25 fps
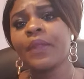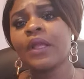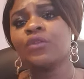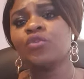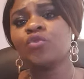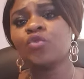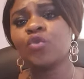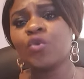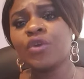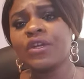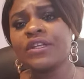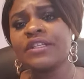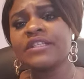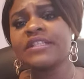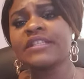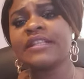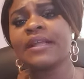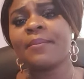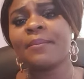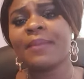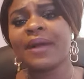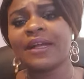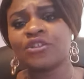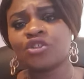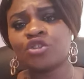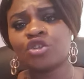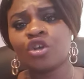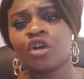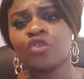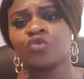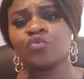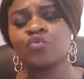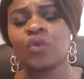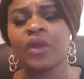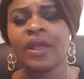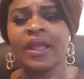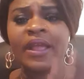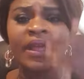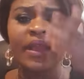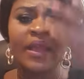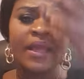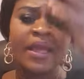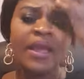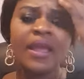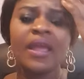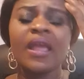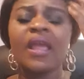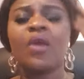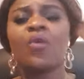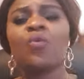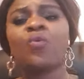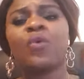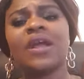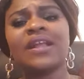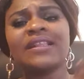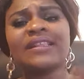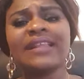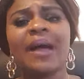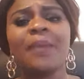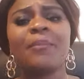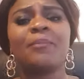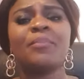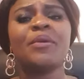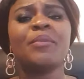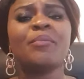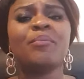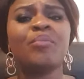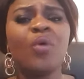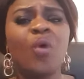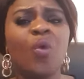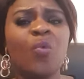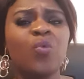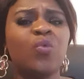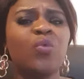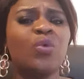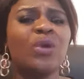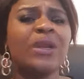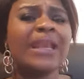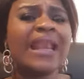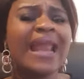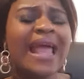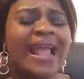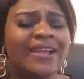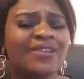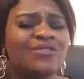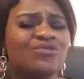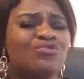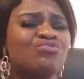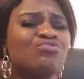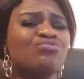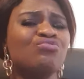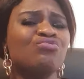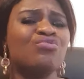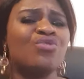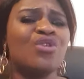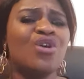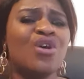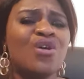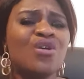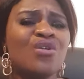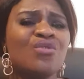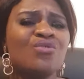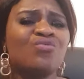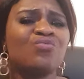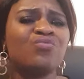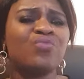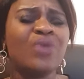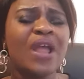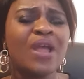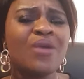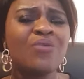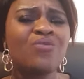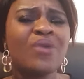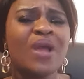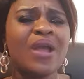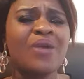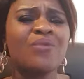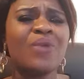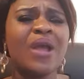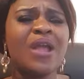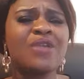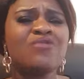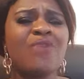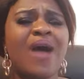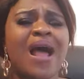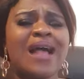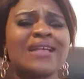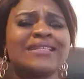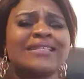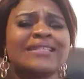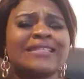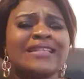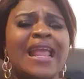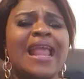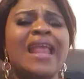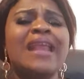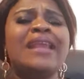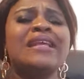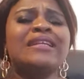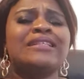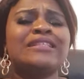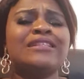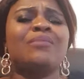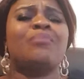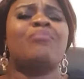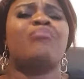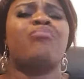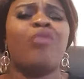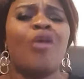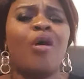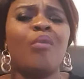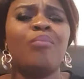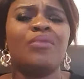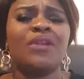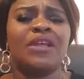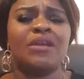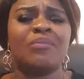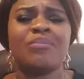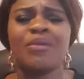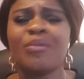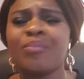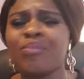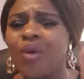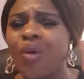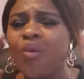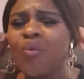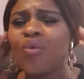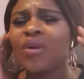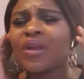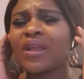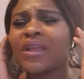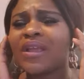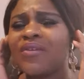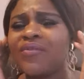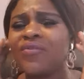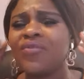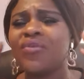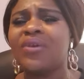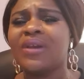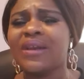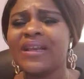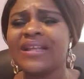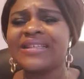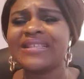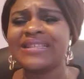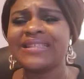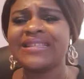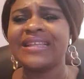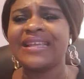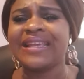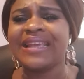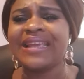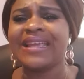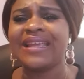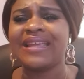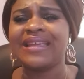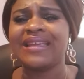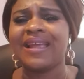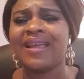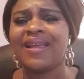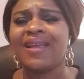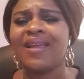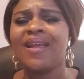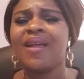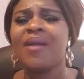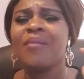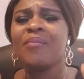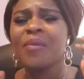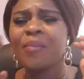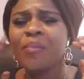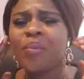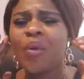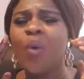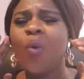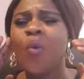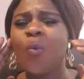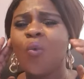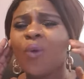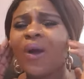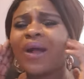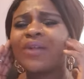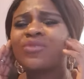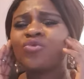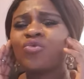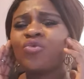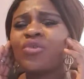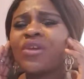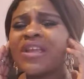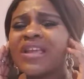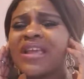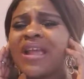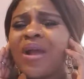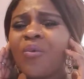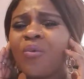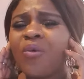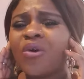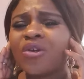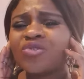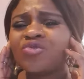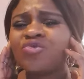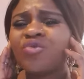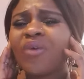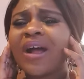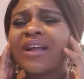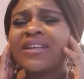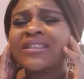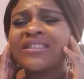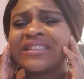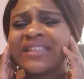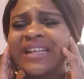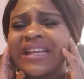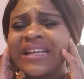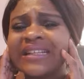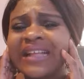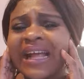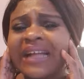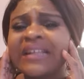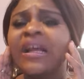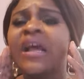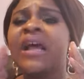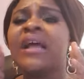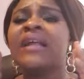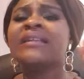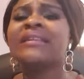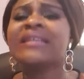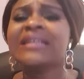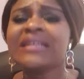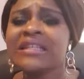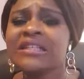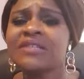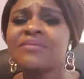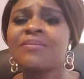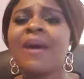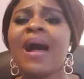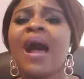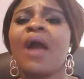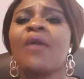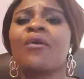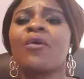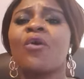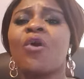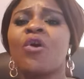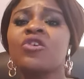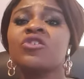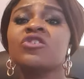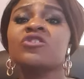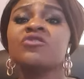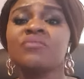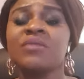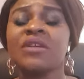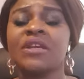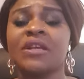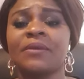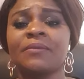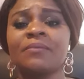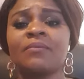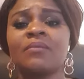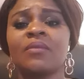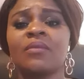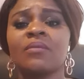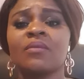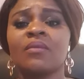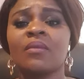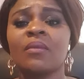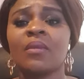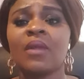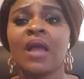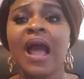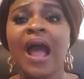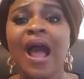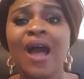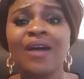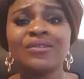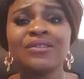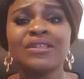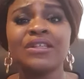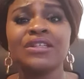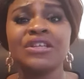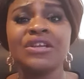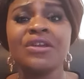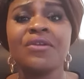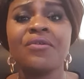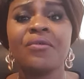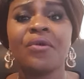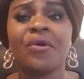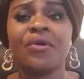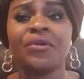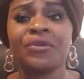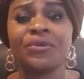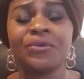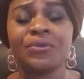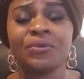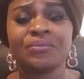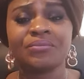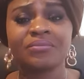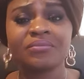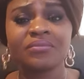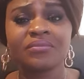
Do it in a matured way, a way that people would like to. When you are saying it in public, people will give you listening ear. People will want to hear what you are saying, that this man wronged me. How did he wrong you?